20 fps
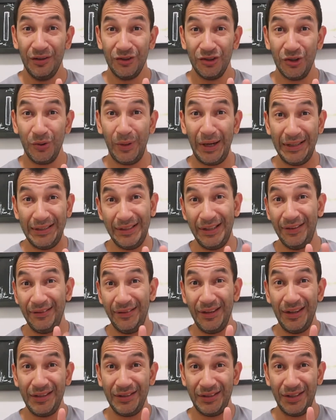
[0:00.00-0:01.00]
So I
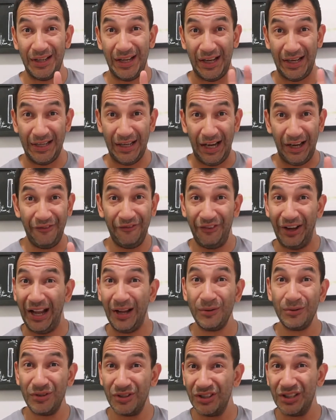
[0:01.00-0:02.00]
did this today. I
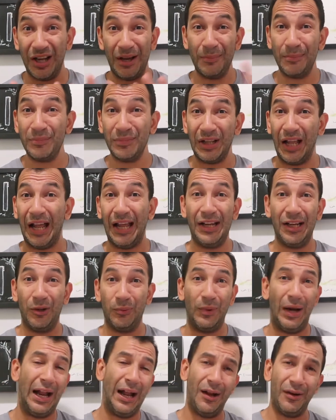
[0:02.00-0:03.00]
found some lying
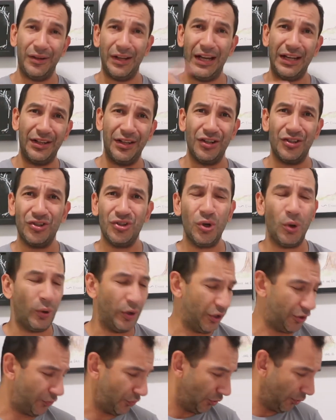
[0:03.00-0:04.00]
around in the
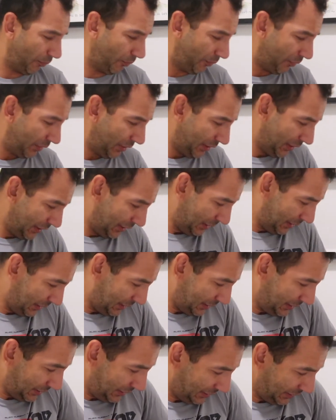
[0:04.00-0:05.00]
storage room.
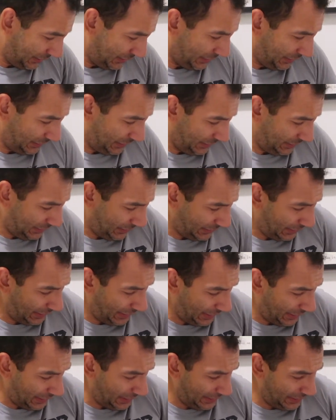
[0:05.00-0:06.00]

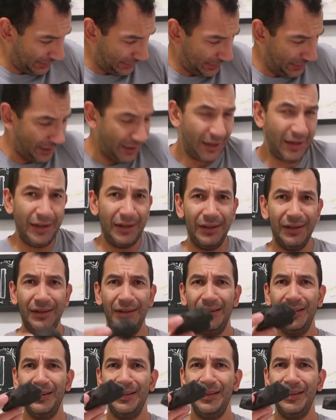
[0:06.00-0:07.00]
And
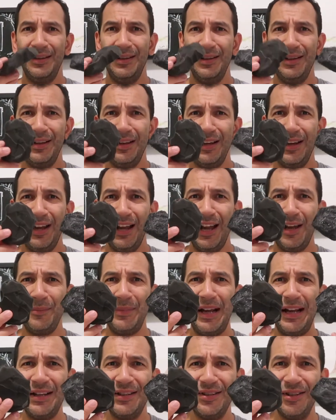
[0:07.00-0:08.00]
I
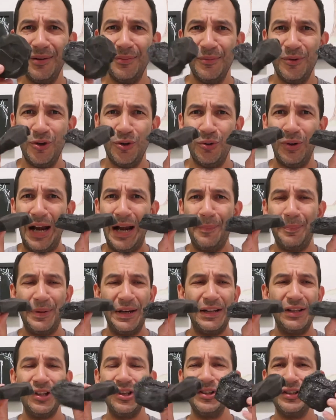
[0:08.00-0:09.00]
made some
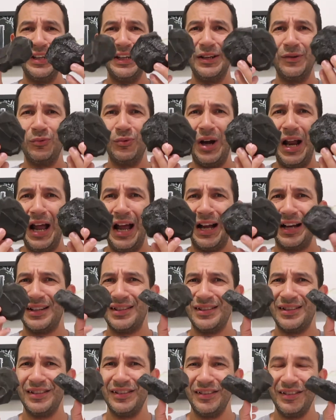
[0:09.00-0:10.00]
crappy looking
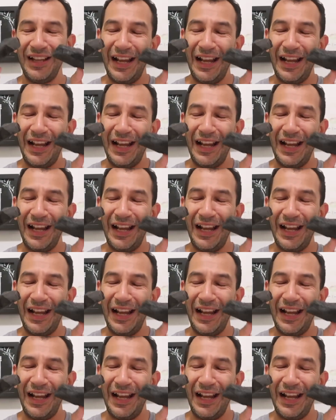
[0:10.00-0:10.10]
rocks.